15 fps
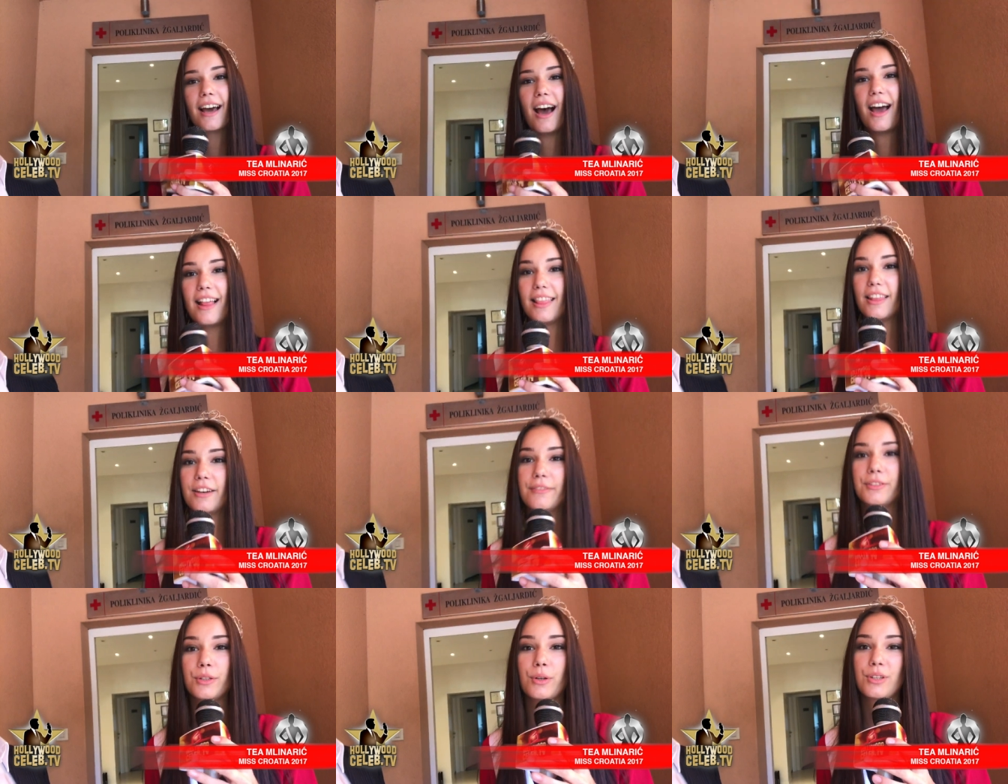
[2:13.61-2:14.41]
I
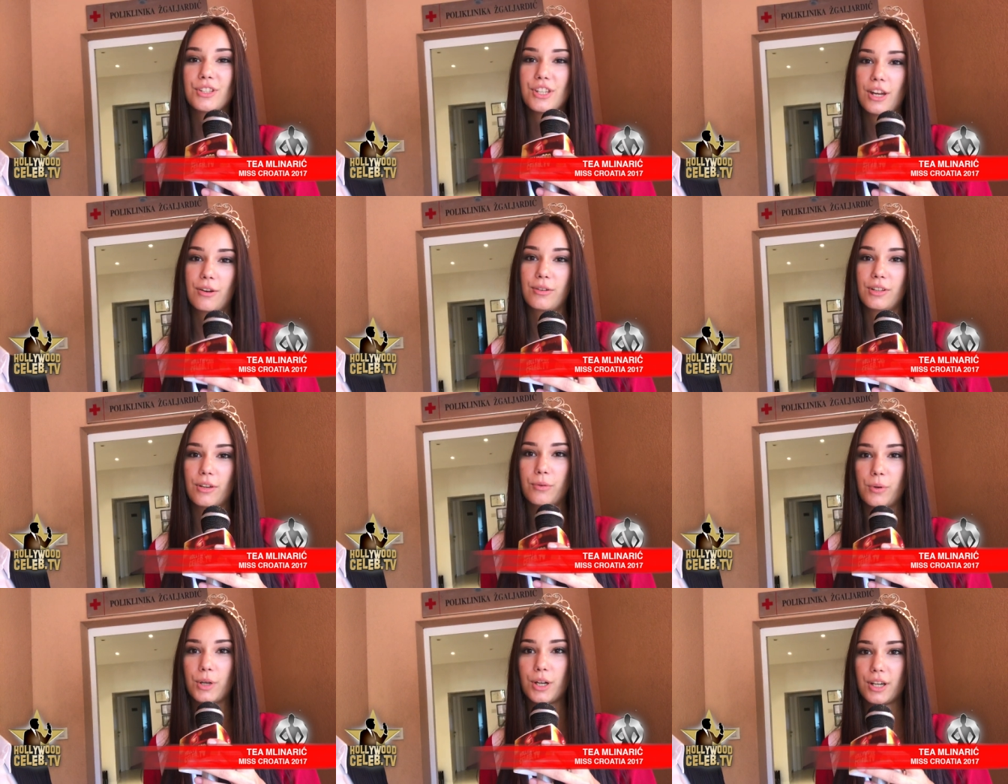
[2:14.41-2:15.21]
love doing
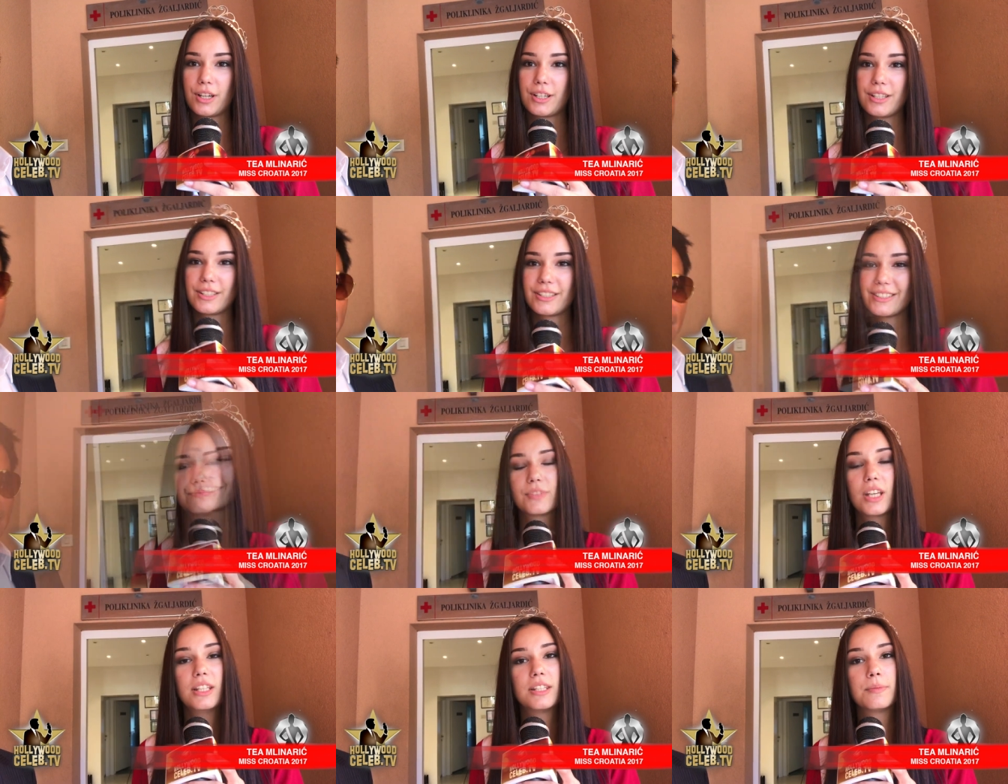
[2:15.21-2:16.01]
charity work.
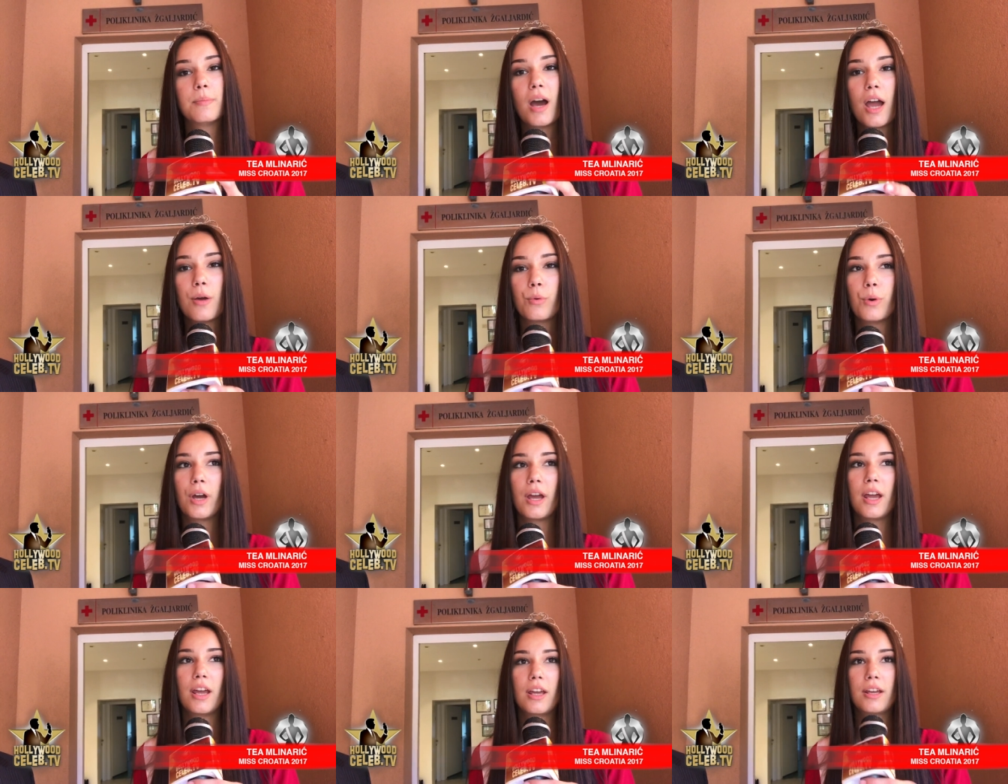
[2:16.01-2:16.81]
It's my
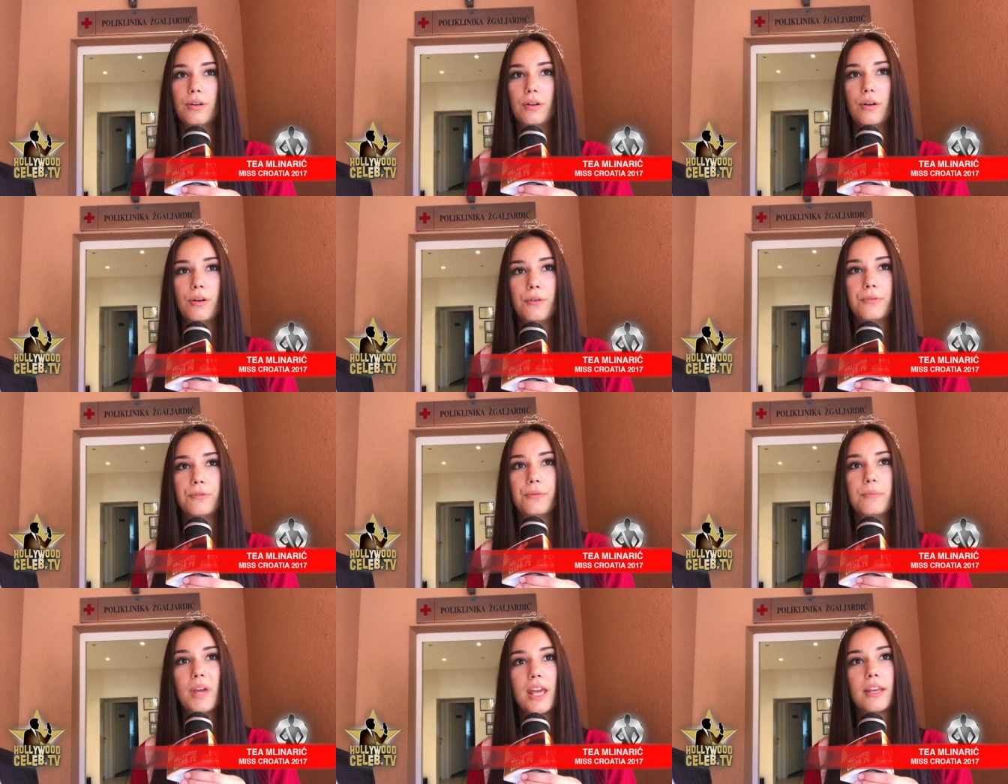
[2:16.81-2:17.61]
way
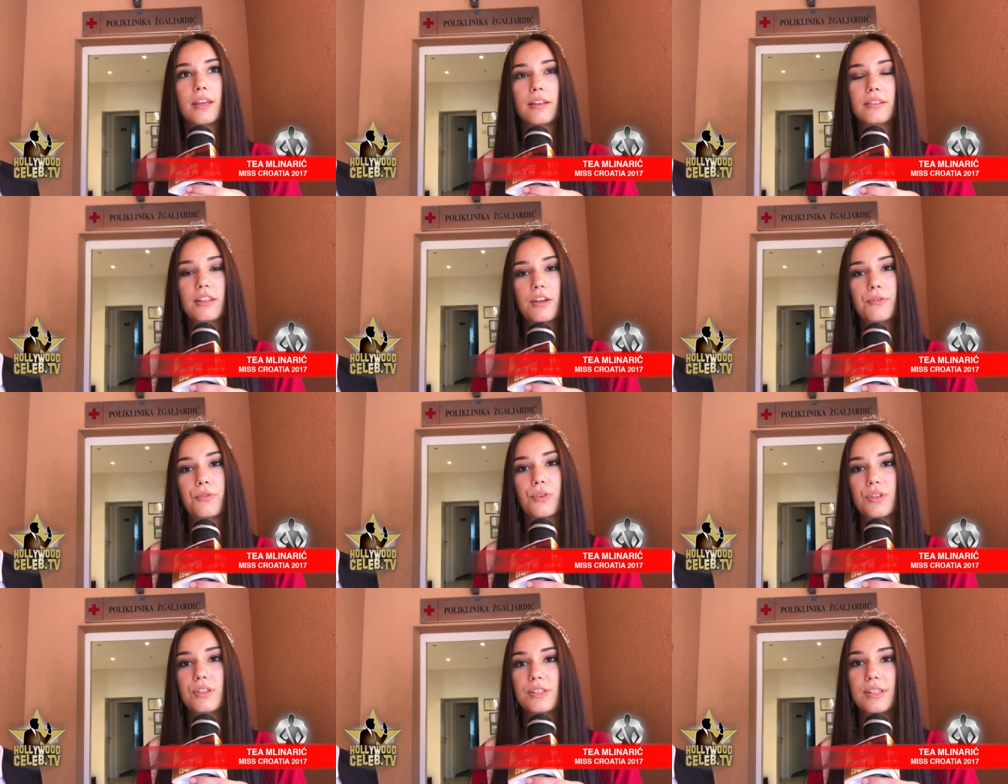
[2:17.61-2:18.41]
of making
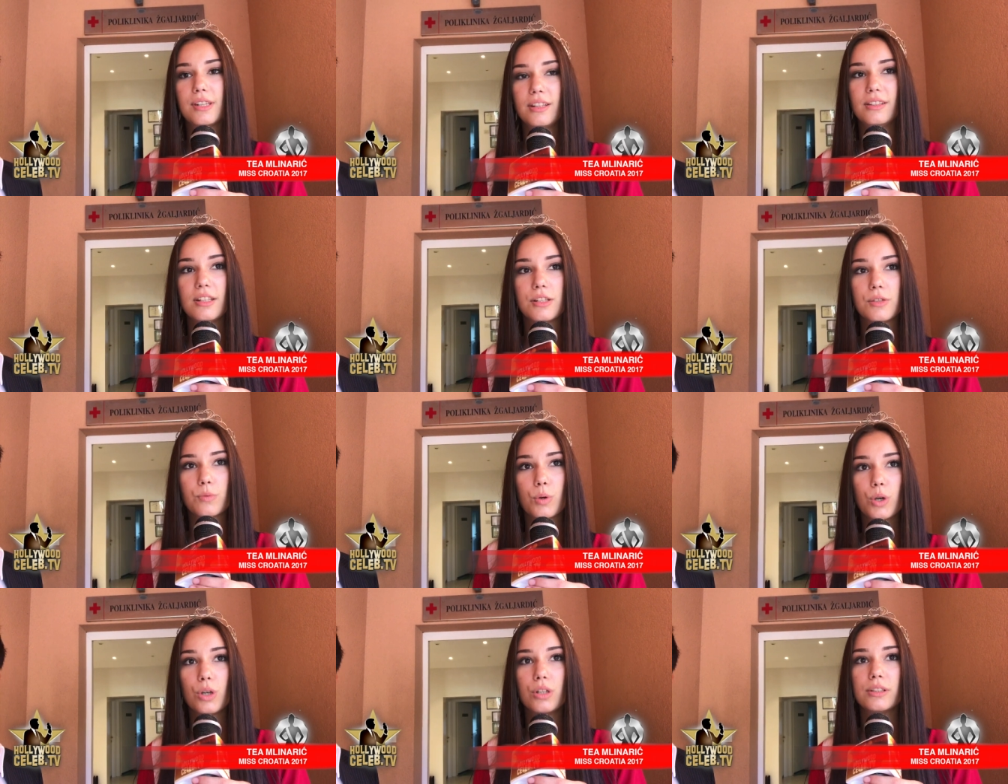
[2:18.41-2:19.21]
difference in this
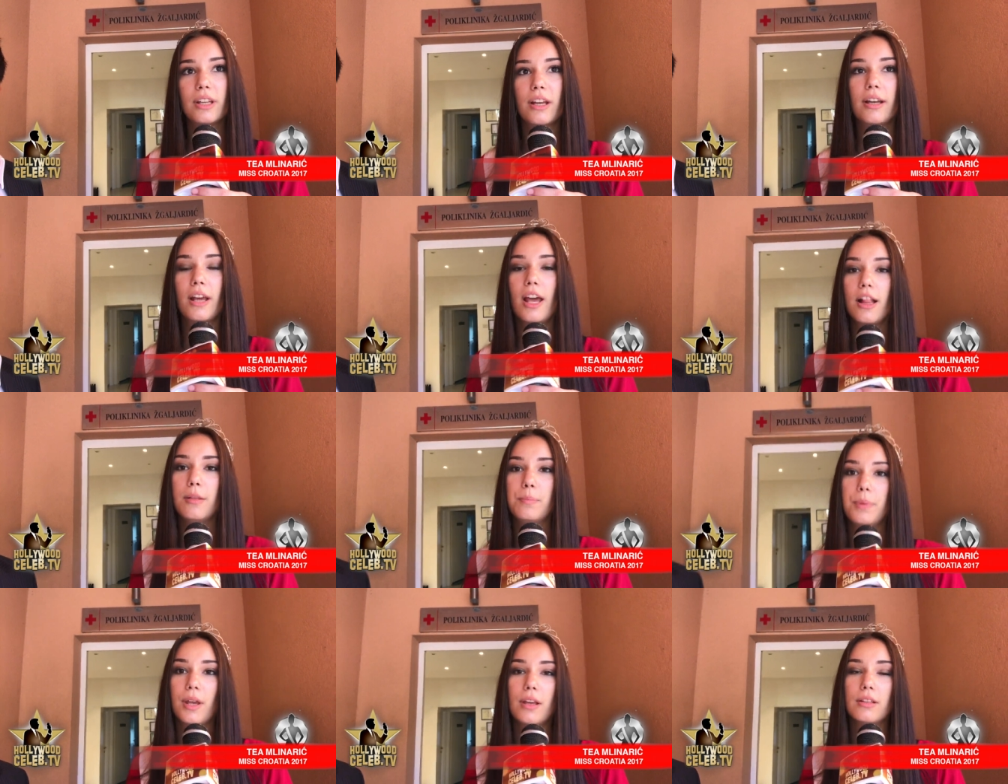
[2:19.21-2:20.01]
world and
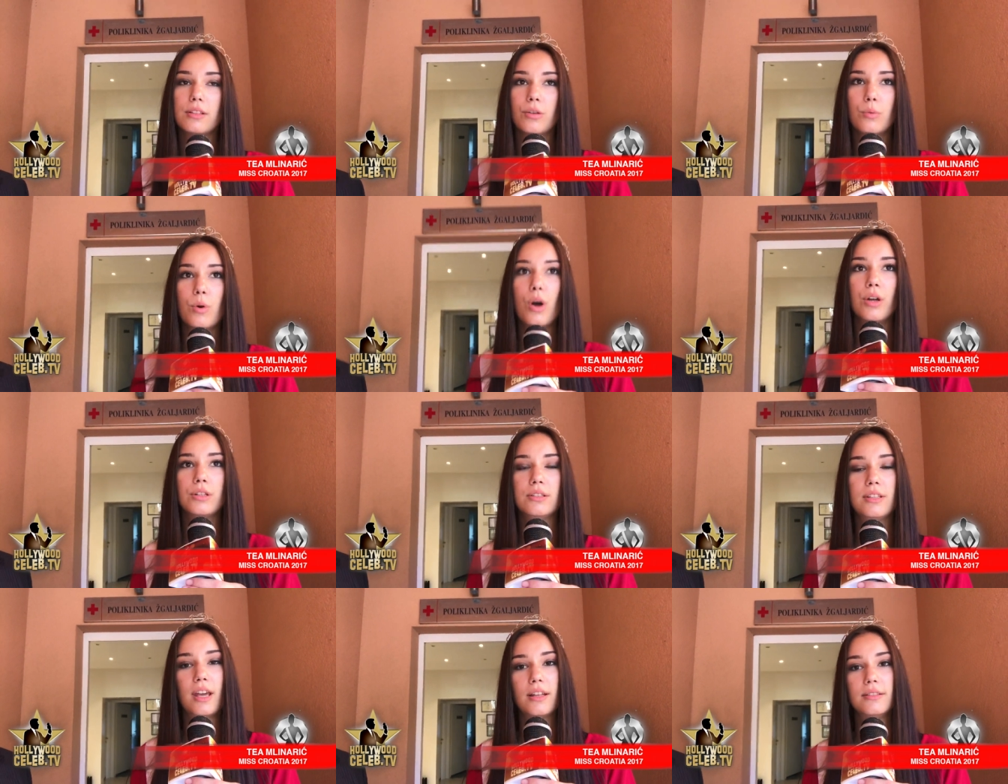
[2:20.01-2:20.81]
helping the one that